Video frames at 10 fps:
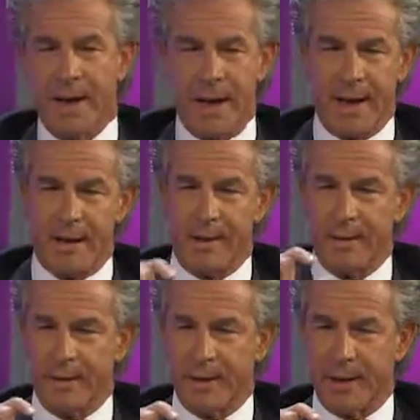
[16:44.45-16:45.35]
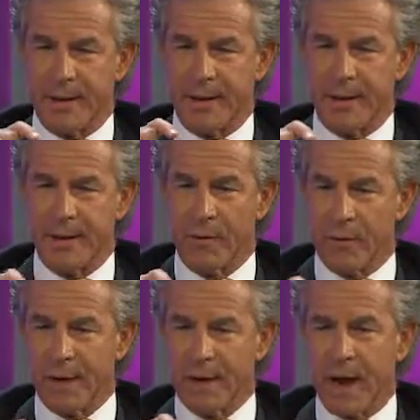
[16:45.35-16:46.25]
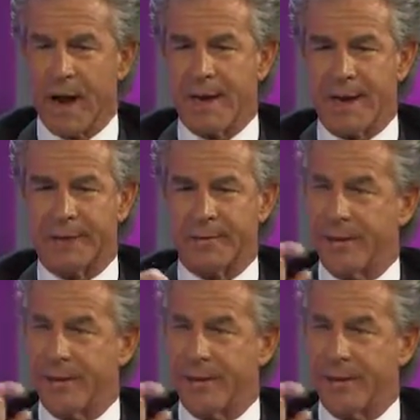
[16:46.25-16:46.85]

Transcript: And in the early 90s,